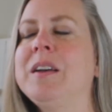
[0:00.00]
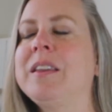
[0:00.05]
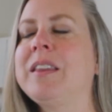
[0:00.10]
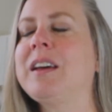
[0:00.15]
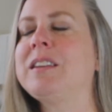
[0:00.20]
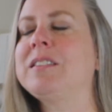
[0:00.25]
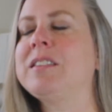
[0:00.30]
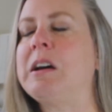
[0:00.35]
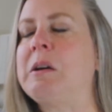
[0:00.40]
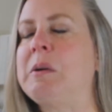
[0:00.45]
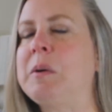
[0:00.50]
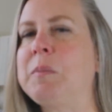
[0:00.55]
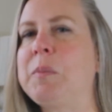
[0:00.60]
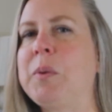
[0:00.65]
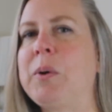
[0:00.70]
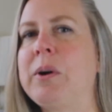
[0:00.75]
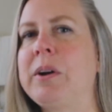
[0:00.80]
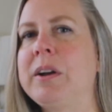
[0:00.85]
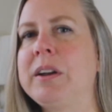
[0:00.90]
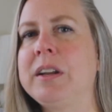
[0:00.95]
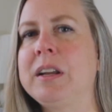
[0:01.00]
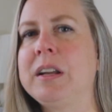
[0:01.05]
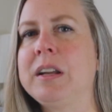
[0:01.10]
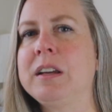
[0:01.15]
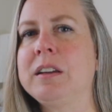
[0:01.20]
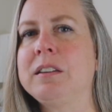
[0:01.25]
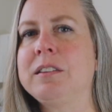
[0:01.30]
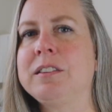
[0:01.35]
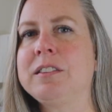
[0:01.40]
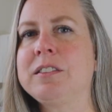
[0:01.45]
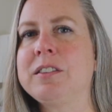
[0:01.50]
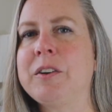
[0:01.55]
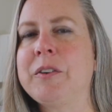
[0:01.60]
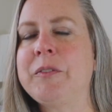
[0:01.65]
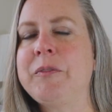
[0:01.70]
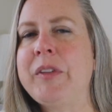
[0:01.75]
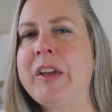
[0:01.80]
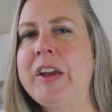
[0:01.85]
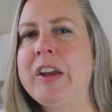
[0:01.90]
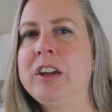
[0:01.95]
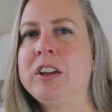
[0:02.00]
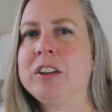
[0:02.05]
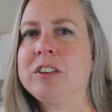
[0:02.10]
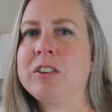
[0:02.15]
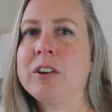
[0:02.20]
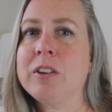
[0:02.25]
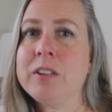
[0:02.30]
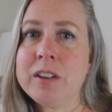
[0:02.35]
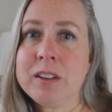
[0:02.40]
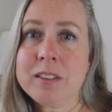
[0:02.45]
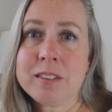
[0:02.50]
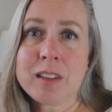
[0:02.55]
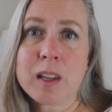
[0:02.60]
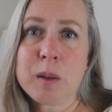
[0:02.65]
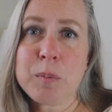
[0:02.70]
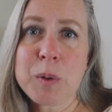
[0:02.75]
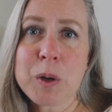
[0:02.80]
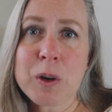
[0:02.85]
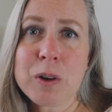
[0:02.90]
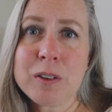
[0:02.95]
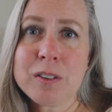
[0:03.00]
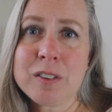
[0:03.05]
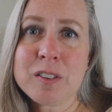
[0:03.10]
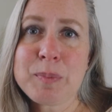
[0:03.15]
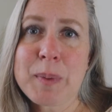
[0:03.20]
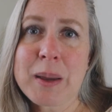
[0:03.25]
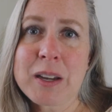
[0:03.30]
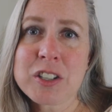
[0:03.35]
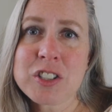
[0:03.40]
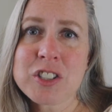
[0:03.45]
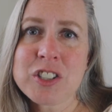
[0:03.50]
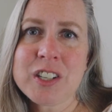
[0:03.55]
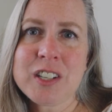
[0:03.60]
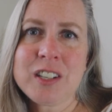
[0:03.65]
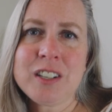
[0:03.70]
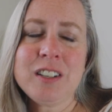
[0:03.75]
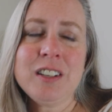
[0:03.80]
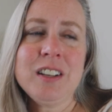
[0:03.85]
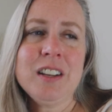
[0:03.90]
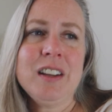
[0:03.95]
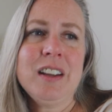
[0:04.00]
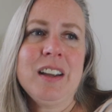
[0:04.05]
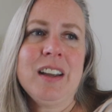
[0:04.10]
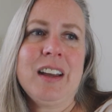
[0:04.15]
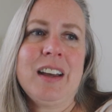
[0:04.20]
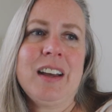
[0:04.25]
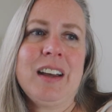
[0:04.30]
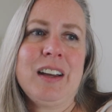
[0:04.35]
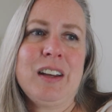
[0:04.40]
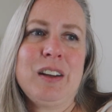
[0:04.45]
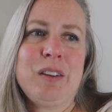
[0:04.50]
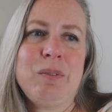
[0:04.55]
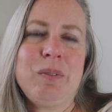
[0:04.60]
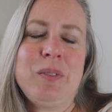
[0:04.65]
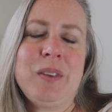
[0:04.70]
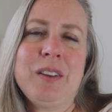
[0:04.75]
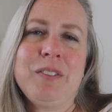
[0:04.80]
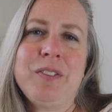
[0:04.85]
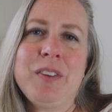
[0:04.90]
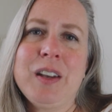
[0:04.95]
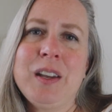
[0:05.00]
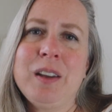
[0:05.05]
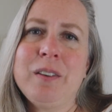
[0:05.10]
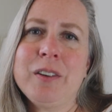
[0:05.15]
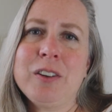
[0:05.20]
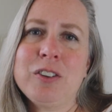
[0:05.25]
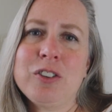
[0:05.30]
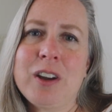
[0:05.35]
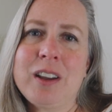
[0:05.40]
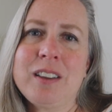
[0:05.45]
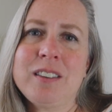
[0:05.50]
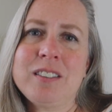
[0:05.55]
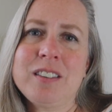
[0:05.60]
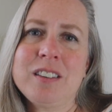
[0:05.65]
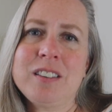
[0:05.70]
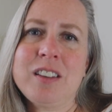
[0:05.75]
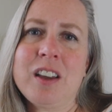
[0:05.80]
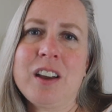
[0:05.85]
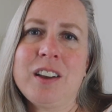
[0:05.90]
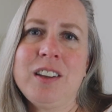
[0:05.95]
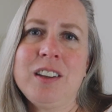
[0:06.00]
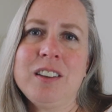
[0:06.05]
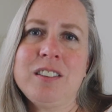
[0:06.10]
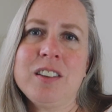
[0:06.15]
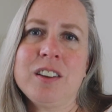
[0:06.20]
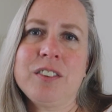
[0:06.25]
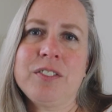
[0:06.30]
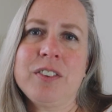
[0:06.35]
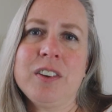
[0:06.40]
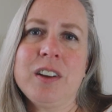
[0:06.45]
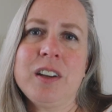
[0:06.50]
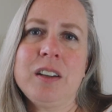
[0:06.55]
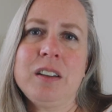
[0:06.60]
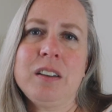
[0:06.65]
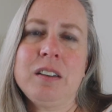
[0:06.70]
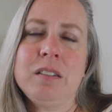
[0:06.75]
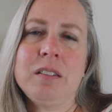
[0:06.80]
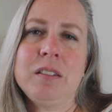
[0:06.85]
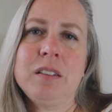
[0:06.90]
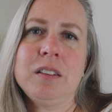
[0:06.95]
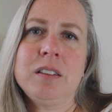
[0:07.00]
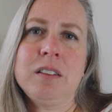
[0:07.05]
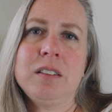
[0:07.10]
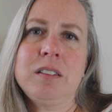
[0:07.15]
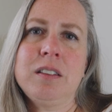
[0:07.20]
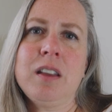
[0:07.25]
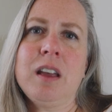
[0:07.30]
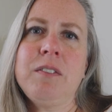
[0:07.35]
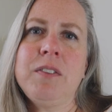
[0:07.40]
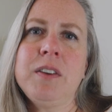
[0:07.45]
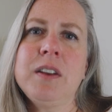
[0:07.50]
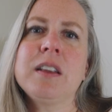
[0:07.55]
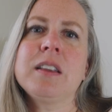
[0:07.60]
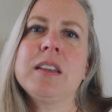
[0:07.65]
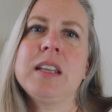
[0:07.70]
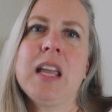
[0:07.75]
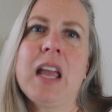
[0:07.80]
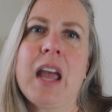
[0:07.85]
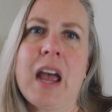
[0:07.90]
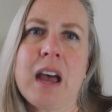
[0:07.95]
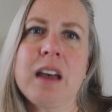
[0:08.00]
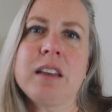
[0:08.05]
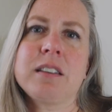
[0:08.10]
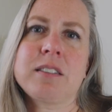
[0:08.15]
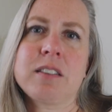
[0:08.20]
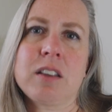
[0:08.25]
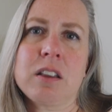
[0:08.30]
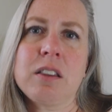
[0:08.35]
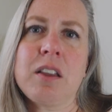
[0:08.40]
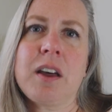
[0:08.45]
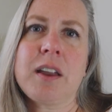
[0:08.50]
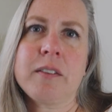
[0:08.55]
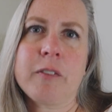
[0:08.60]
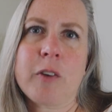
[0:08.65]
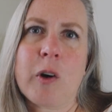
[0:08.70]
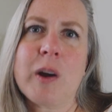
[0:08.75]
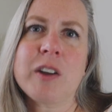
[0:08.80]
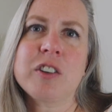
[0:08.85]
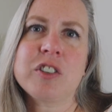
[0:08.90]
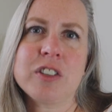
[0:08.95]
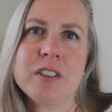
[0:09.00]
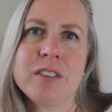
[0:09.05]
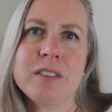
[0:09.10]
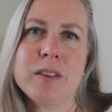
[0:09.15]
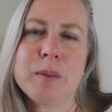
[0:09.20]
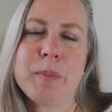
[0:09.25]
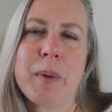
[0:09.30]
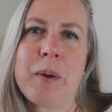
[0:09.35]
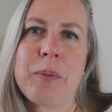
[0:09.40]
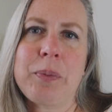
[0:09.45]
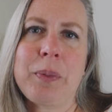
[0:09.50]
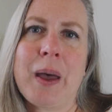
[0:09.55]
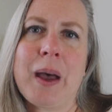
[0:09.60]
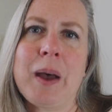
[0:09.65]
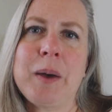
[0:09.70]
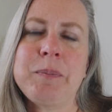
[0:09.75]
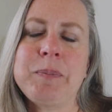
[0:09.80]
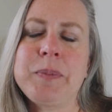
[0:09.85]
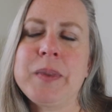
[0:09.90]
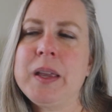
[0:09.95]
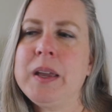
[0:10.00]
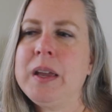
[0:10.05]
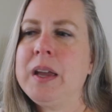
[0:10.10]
That's how important it is. So don't skip your inspection. If anyone tries to tell you different, definitely ask a lot of questions about that.